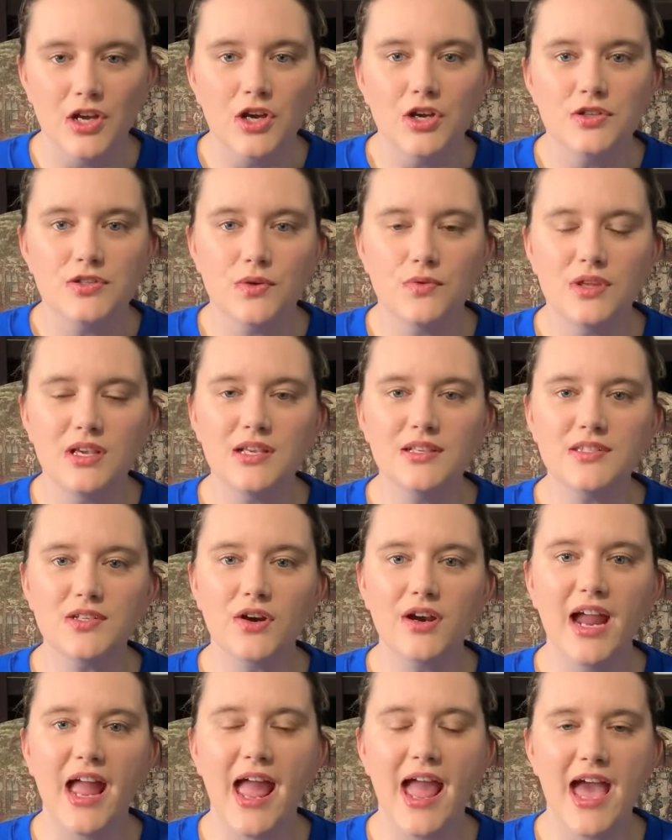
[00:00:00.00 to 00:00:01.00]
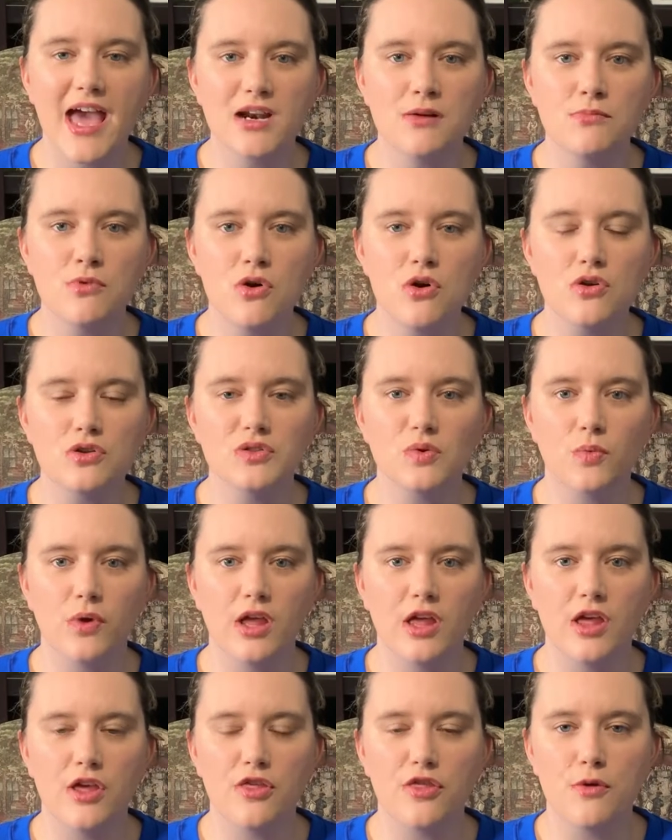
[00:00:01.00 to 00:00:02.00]
So these are animals
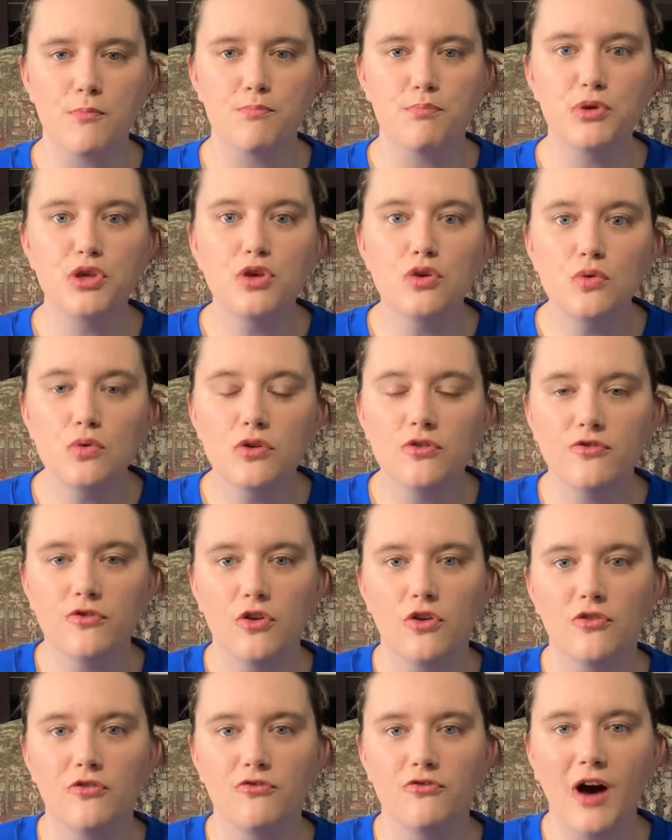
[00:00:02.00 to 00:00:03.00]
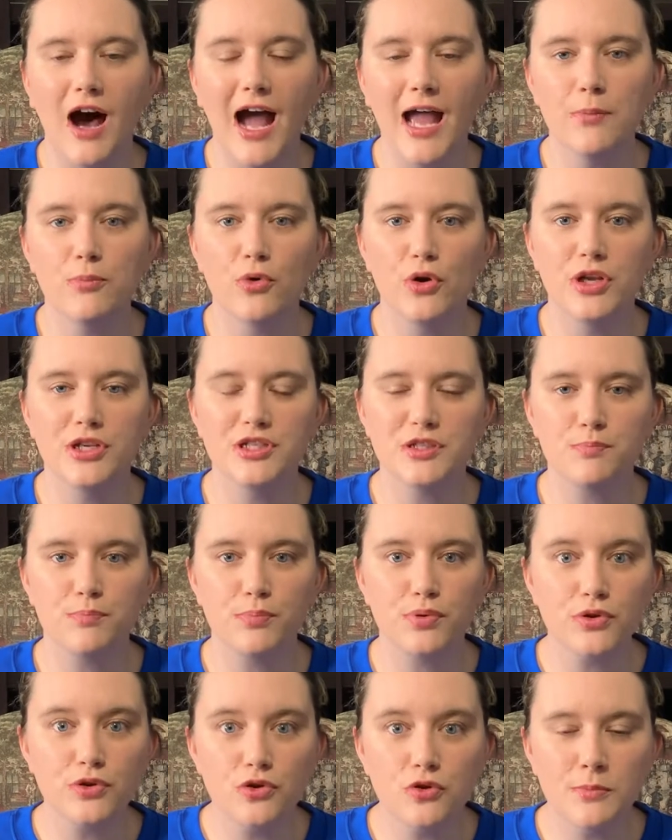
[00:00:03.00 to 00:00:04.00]
with beautiful, vibrant
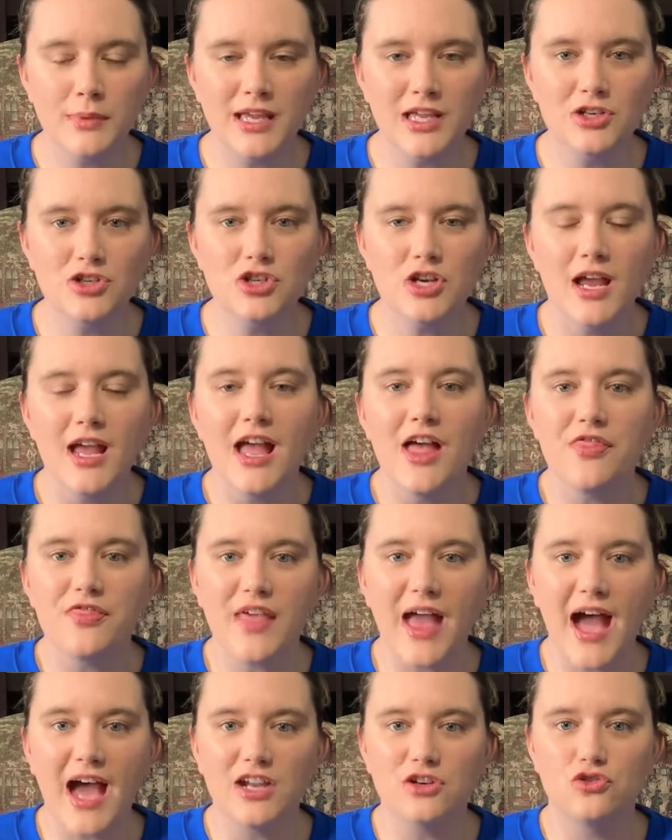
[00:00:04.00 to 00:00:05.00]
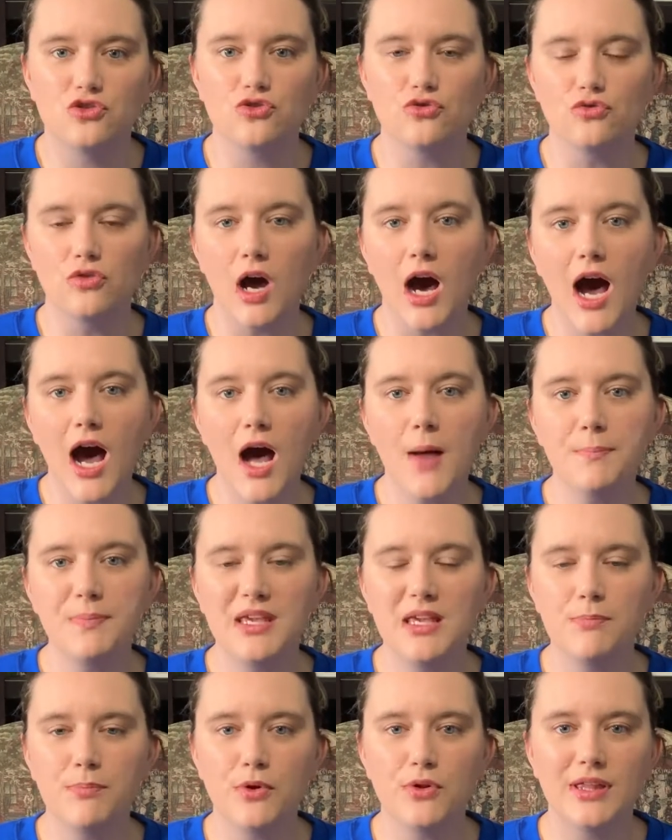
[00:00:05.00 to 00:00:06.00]
plumage that draw
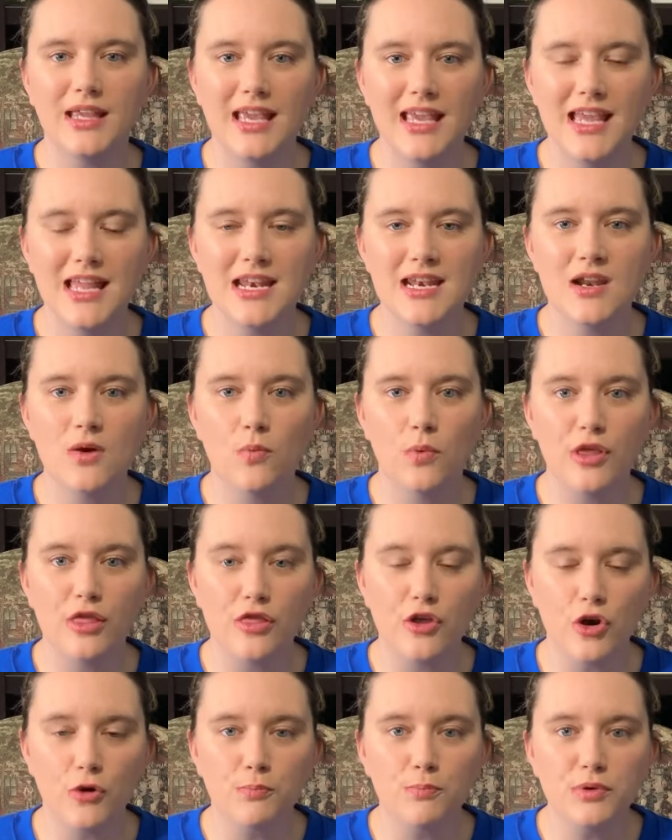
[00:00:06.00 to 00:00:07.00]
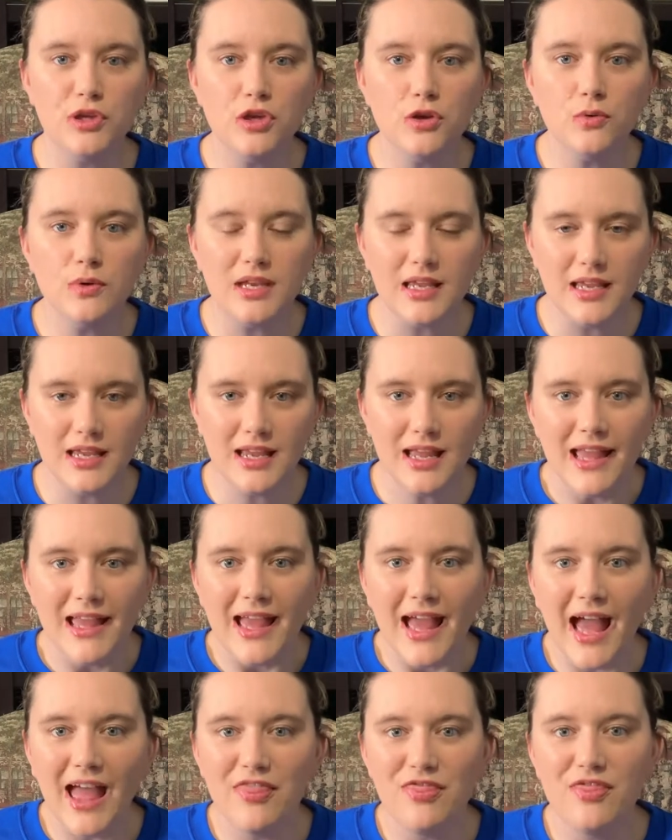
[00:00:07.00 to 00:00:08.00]
people in with their beauty
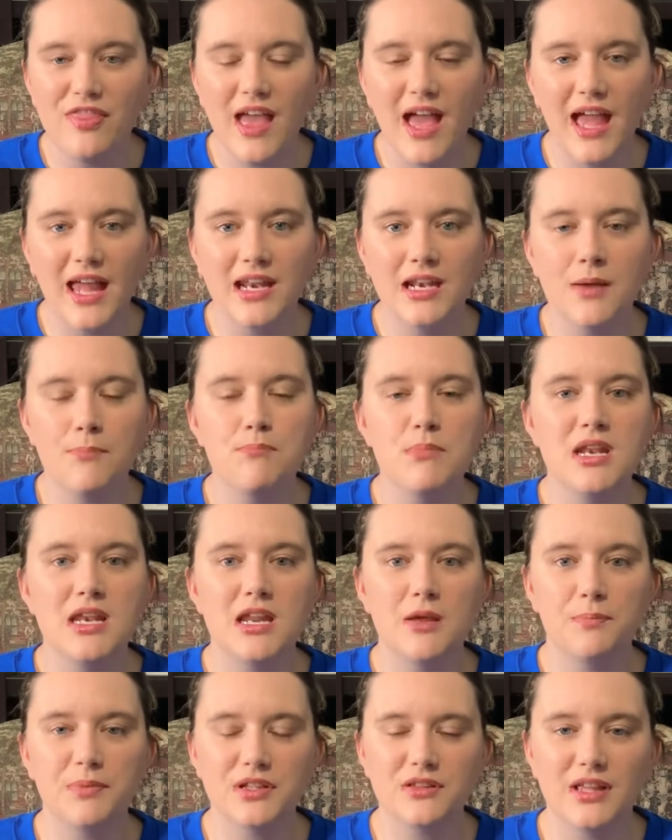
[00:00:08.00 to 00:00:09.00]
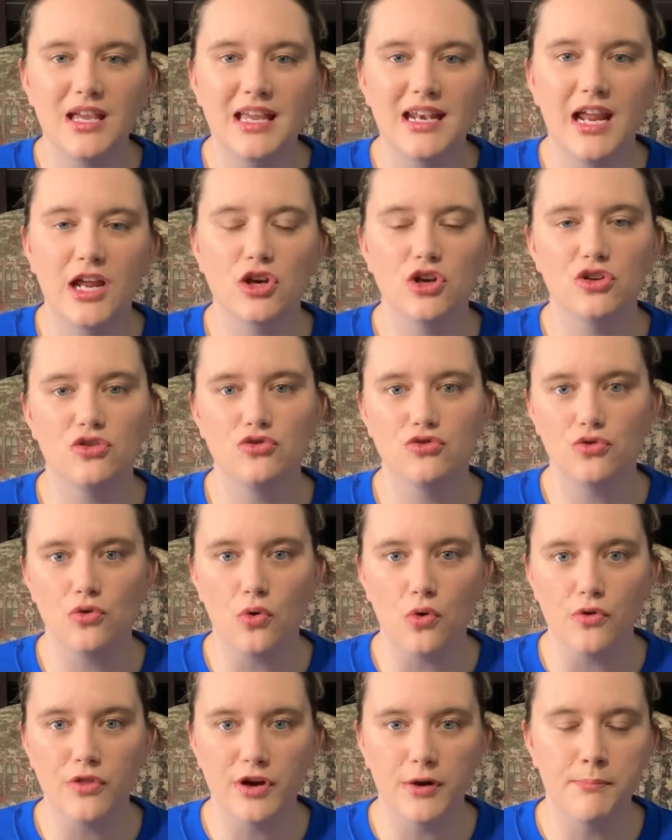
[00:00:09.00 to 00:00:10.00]
and then manipulate and
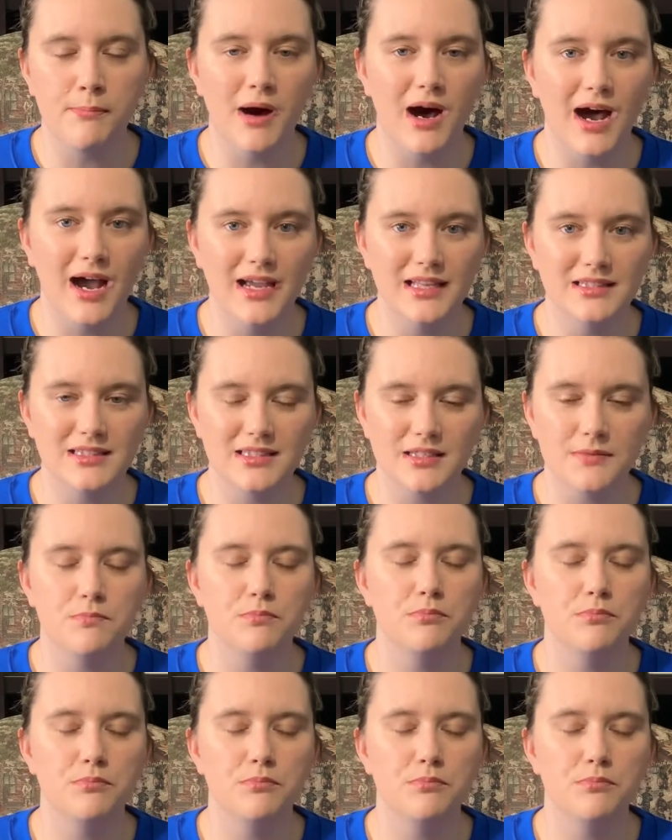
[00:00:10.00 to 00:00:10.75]
control their minds,